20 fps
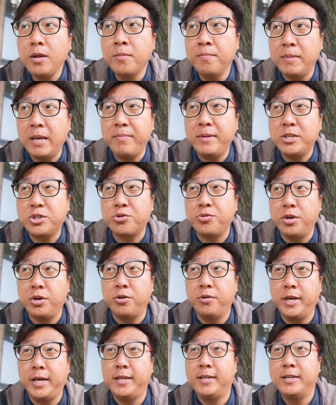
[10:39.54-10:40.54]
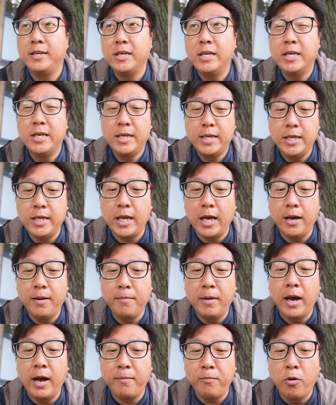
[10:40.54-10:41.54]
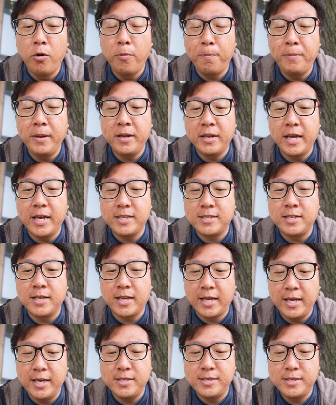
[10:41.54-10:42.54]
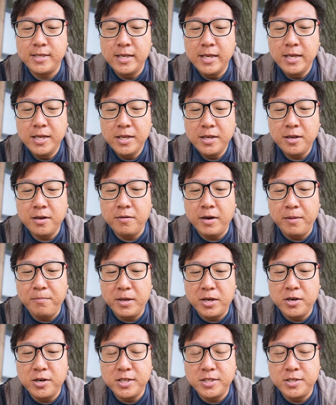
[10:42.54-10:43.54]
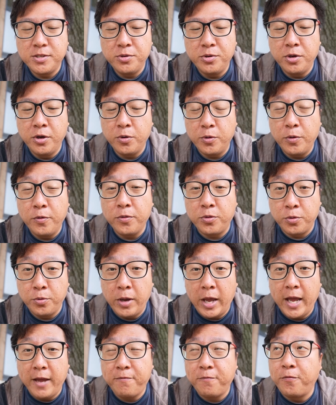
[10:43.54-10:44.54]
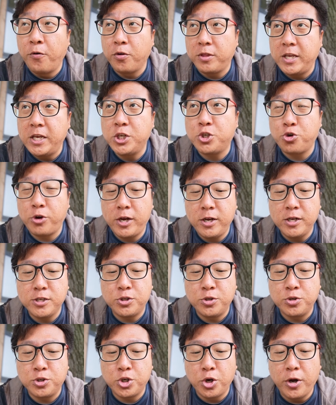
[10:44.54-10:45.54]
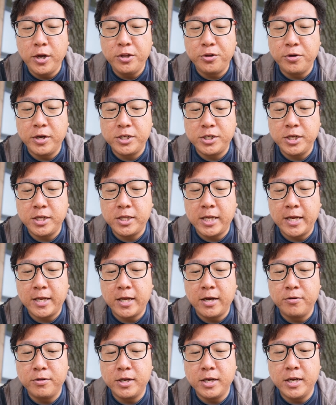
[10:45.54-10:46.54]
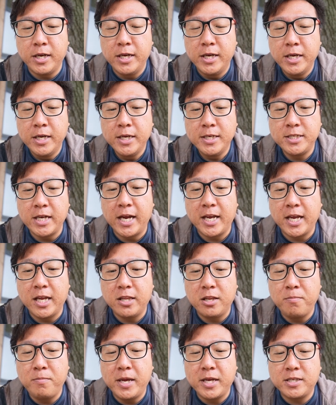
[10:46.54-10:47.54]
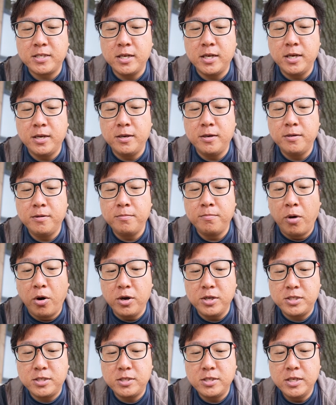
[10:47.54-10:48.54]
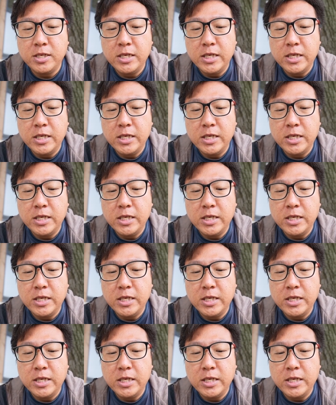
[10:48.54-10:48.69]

Maybe trio it. Yeah, I'm hoping that's the case. Alright, because to have 40 trainers to join to actually take down the Gigantamax boss,